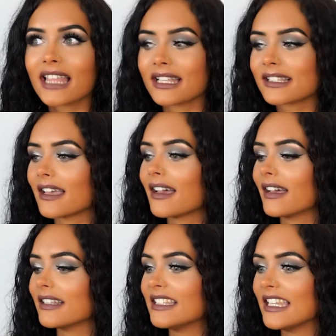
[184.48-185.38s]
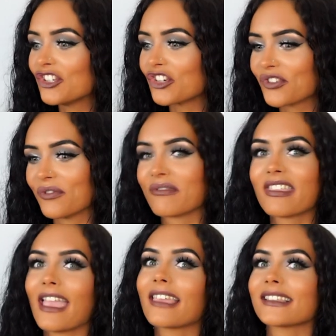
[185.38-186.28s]
That's a digital
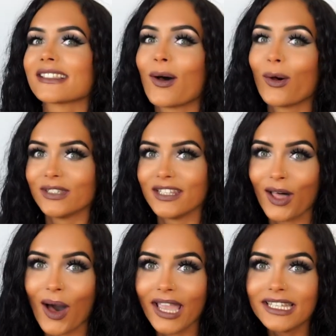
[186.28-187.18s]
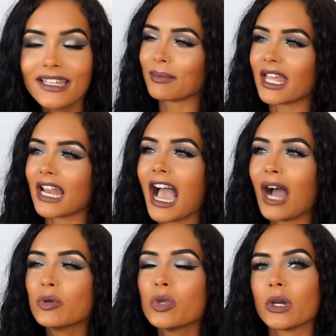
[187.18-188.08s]
thing that's online. But then
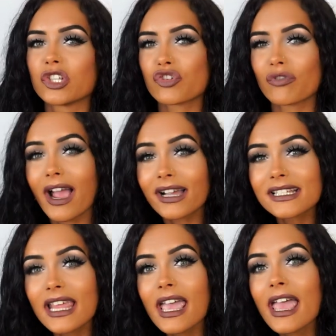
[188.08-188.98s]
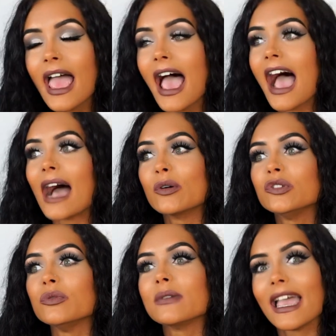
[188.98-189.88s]
how you attract it, how
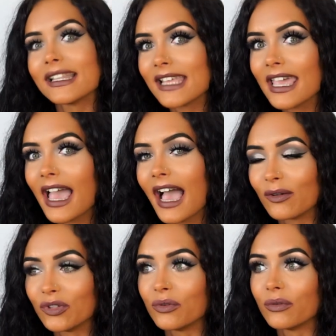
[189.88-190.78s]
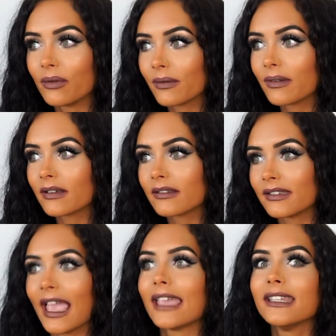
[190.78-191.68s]
you get it, how you
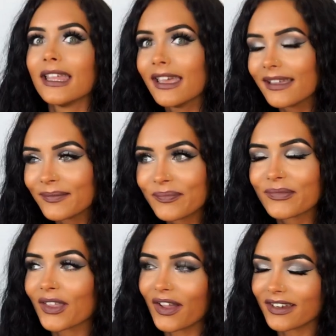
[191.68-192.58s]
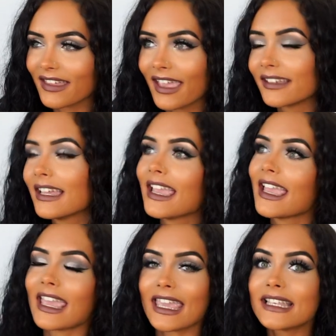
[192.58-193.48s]
gain it, kind of thing
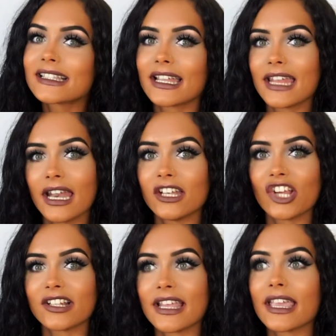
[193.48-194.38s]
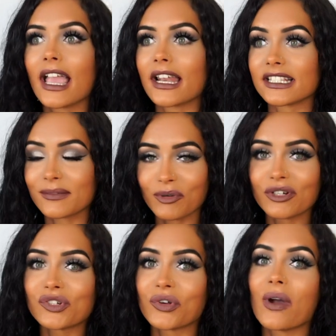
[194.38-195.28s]
is an energetic and a
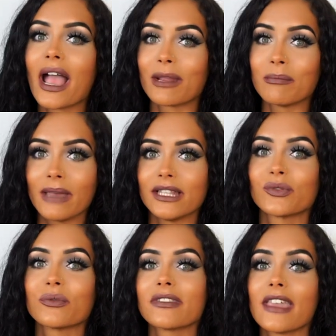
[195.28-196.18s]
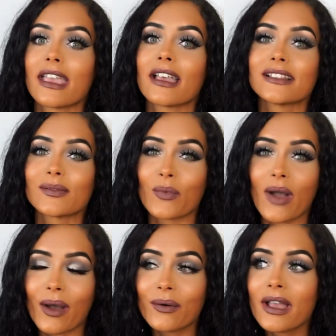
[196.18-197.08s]
spiritual and a mental thing as
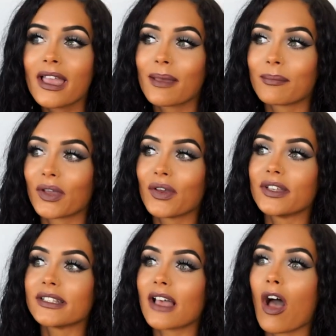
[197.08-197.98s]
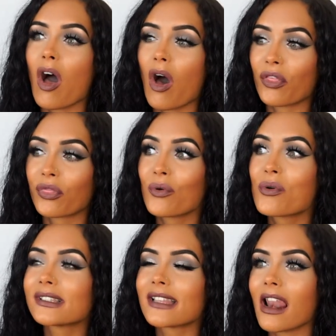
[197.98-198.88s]
well, because our
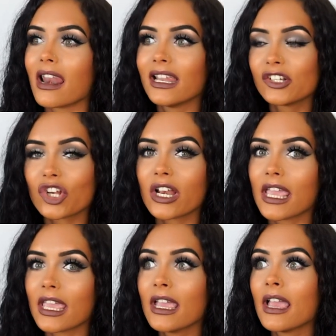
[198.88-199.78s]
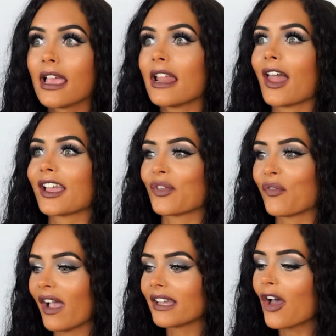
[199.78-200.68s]
thoughts literally, like the
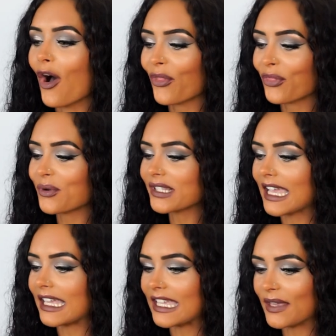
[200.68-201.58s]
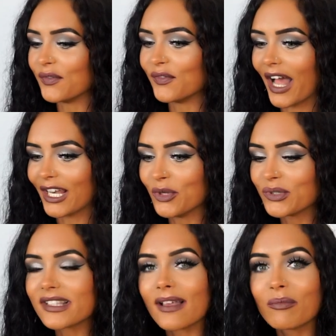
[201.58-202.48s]
fact that our thoughts can give value
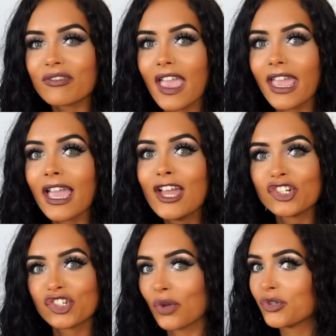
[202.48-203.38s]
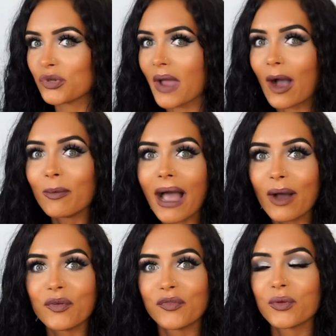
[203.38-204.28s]
to something shows you how
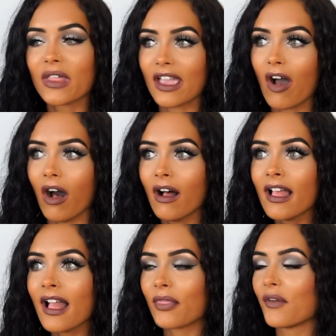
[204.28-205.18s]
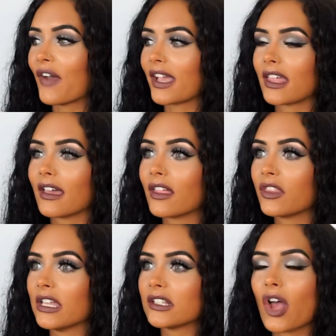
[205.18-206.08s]
powerful they are. The fact that
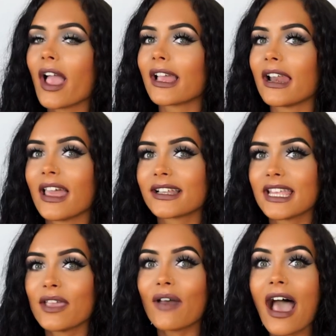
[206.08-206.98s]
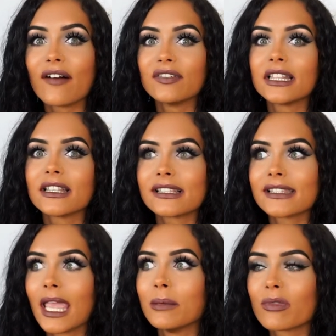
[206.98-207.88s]
the entire collective having the
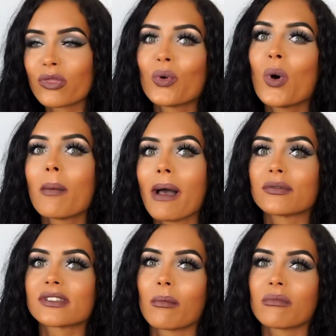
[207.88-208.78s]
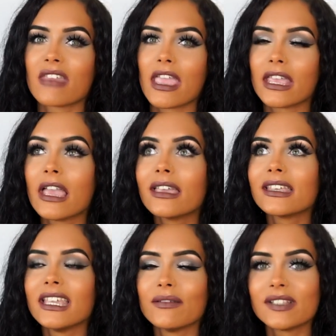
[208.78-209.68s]
same thought about something
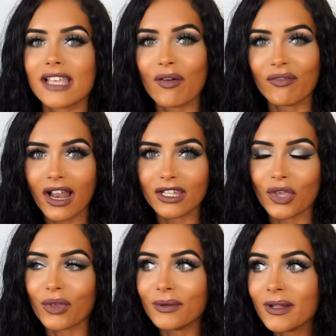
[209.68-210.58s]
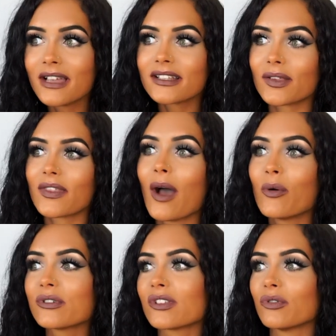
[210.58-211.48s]
gives it a value. So that
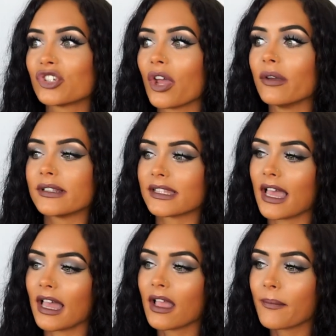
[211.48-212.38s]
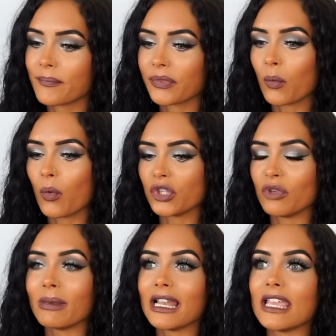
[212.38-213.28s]
also shows that what
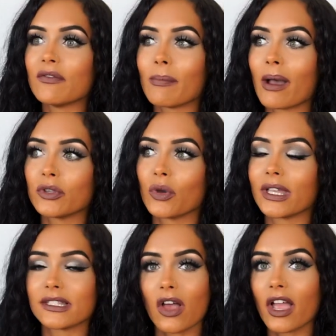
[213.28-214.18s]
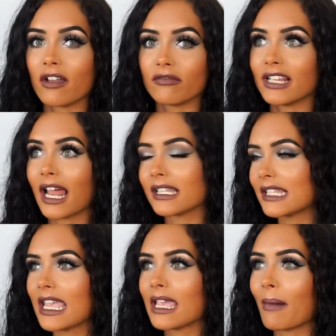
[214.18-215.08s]
you believe about your entire
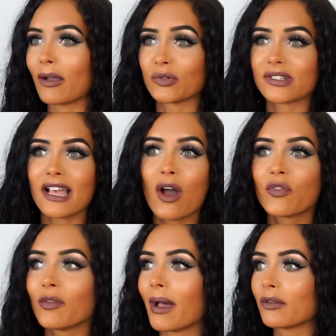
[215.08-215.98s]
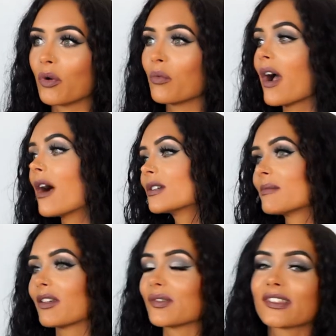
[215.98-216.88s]
reality, about yourself, about your world,
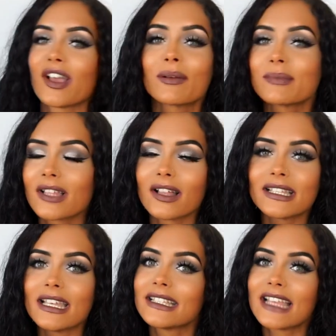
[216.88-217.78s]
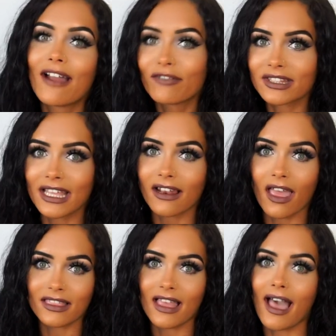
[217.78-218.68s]
about your circumstances, everything
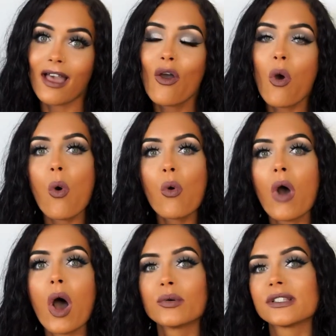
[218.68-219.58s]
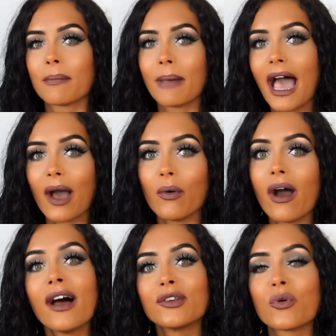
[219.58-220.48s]
like that, all holds a
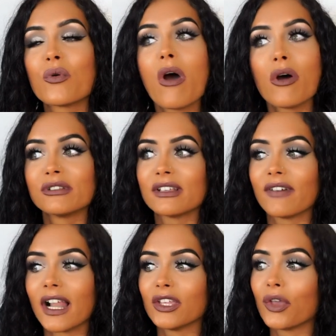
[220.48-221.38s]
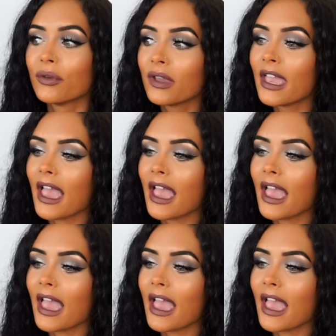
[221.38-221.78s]
power and all holds a value.